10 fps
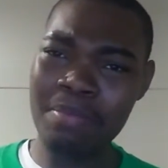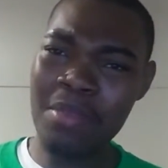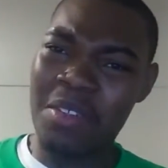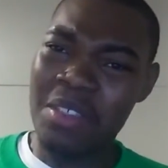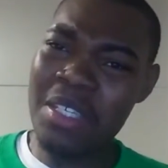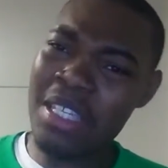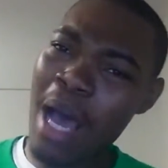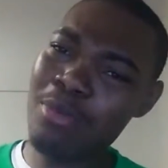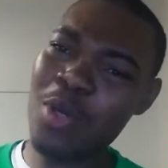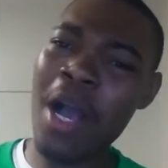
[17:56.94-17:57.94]

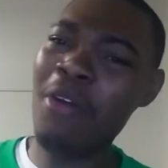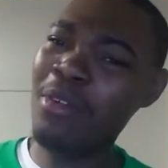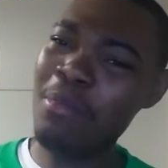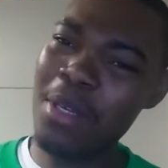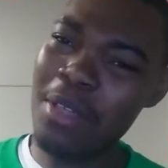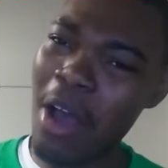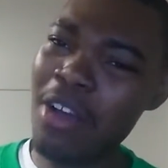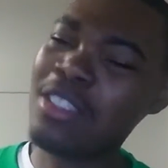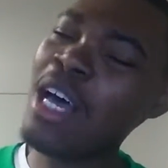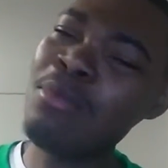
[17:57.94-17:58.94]
Stop drowning me,
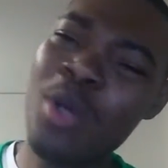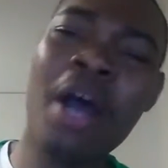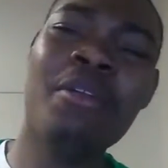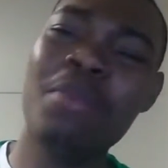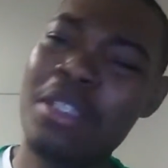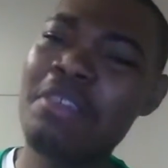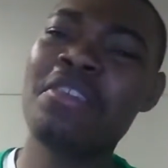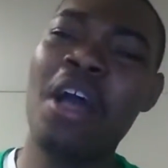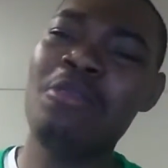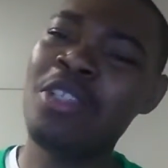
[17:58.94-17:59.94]
dog. Stop drowning me, Cisco.